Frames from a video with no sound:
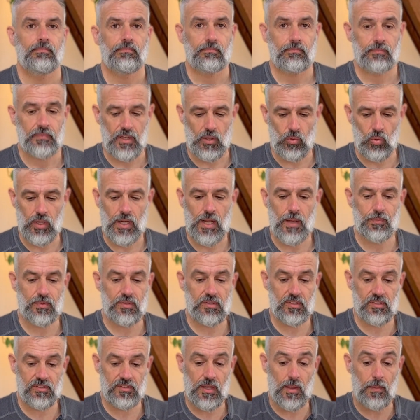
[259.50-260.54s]
Now what happens
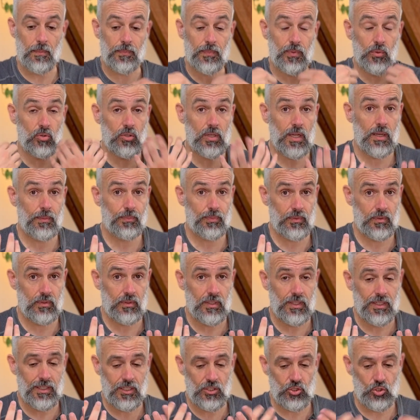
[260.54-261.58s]
is that build-up
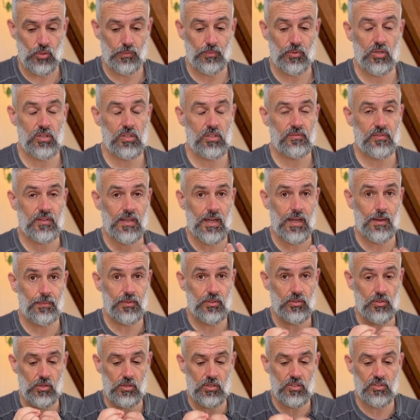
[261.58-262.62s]
in your body of carbon
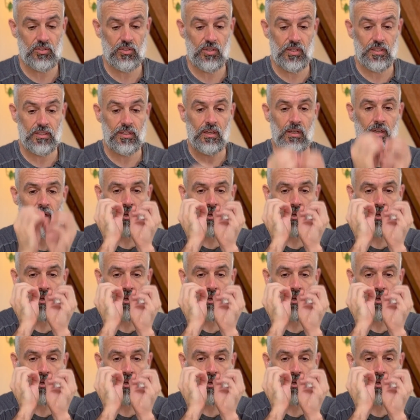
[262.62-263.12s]
dioxide